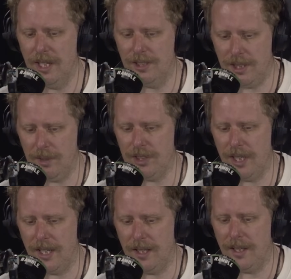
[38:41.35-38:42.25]

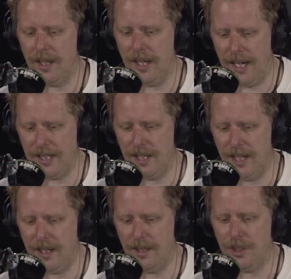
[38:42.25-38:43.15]
17th,
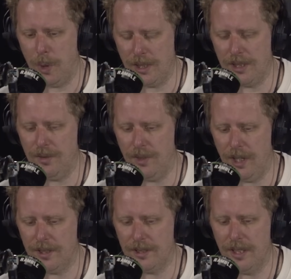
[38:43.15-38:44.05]
18th,
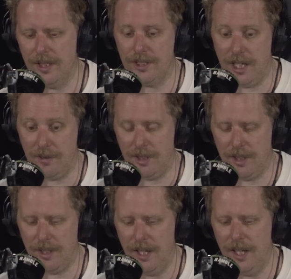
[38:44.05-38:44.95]
21st, 7th,